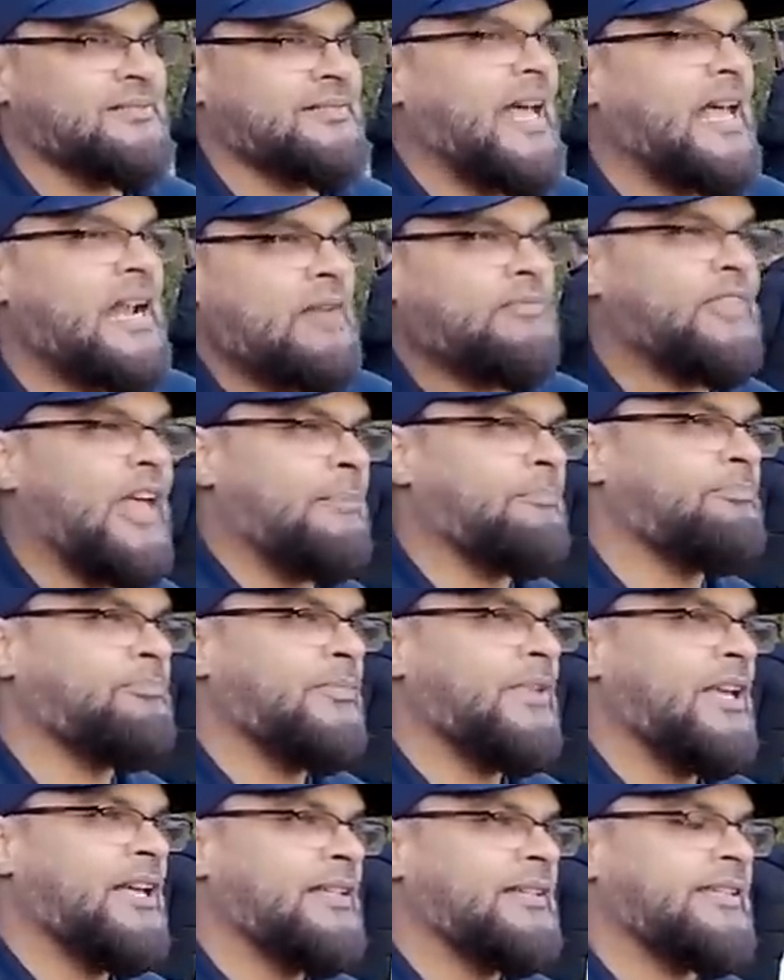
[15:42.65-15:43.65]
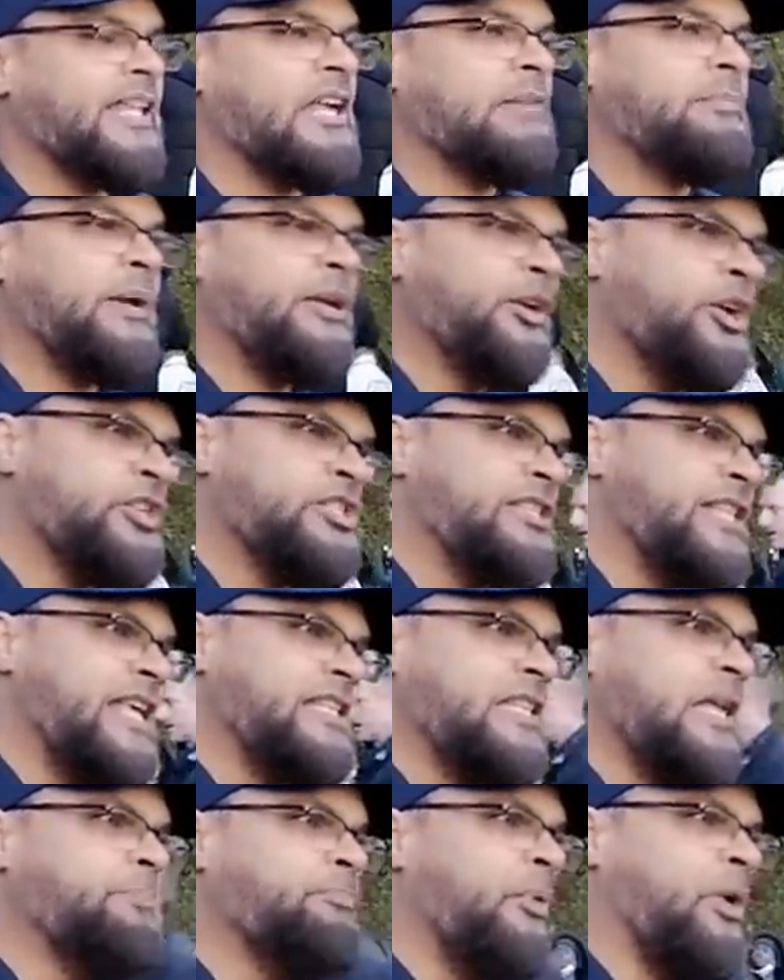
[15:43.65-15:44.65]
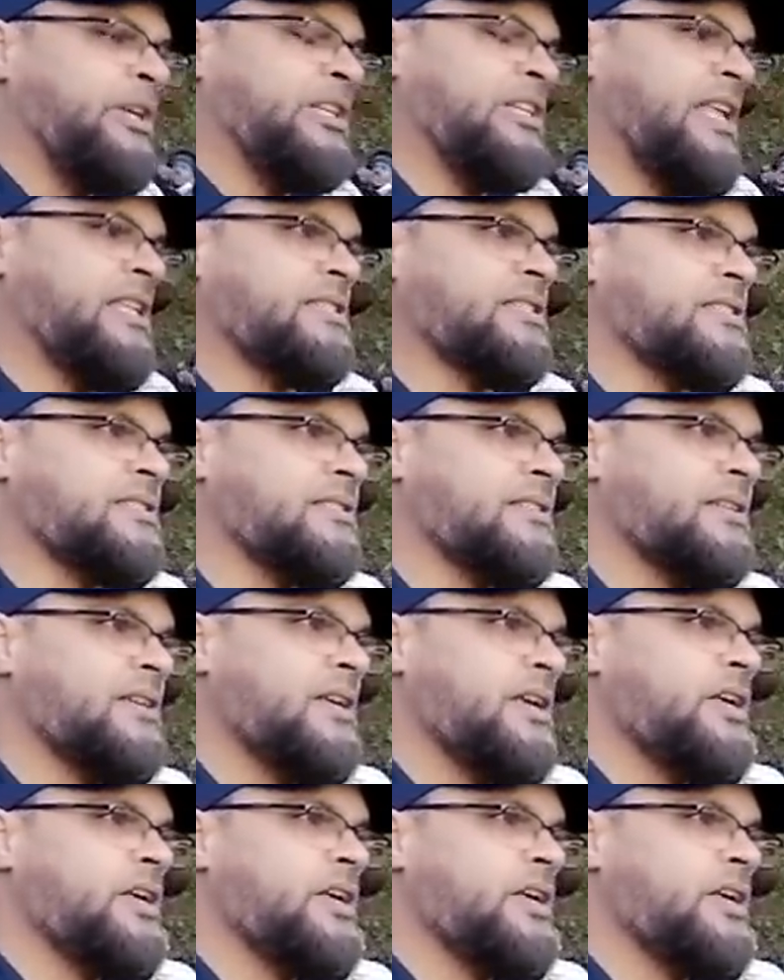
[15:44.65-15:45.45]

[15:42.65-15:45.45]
None of them. They'll be useless and pointless.